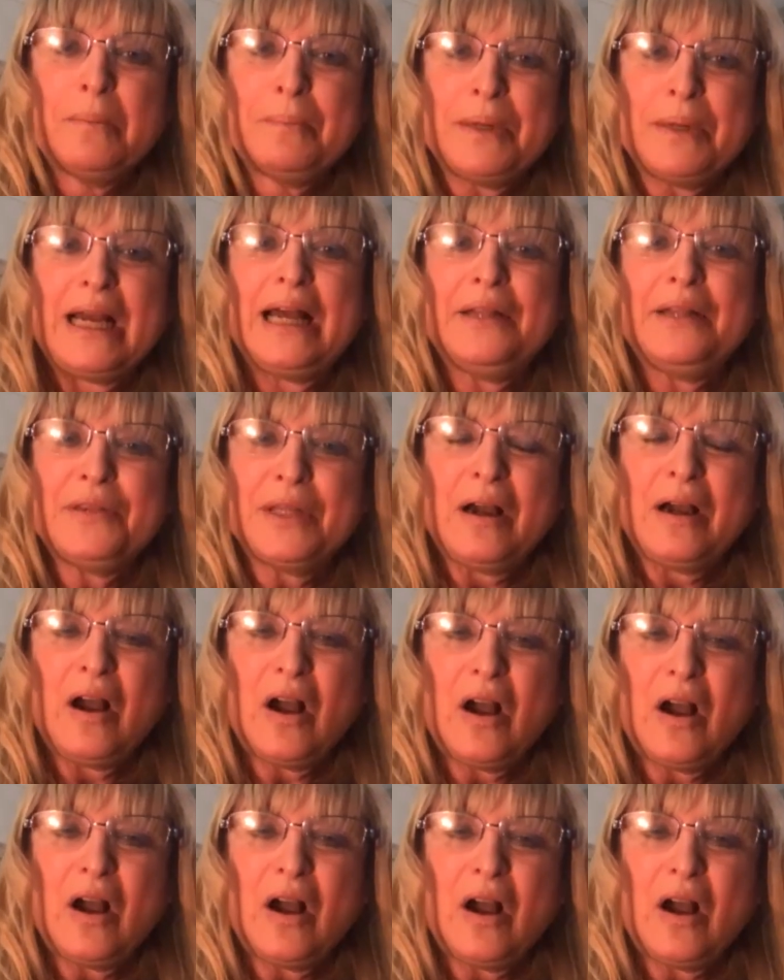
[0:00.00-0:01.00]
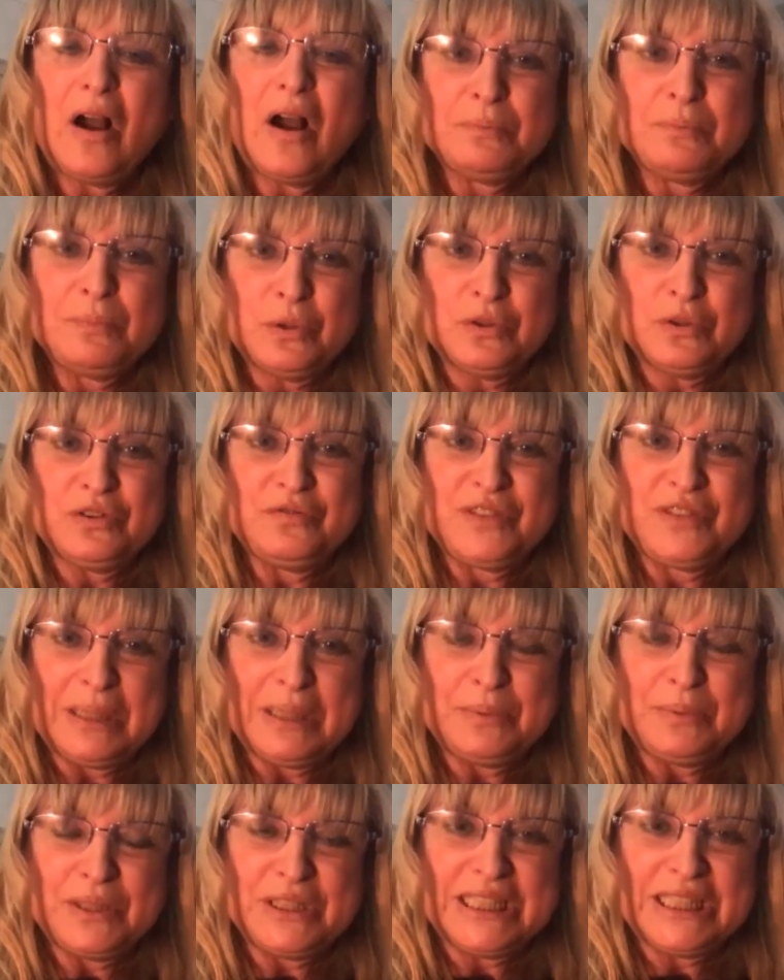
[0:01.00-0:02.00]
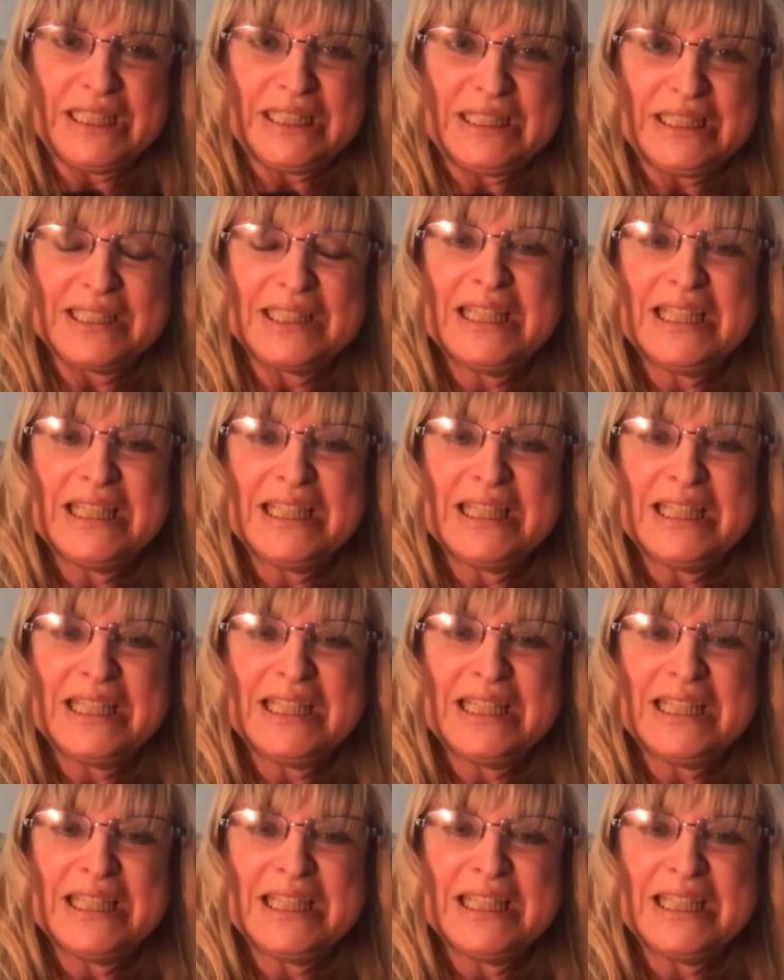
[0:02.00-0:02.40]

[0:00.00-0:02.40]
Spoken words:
But at the heart of the Board of Deputies,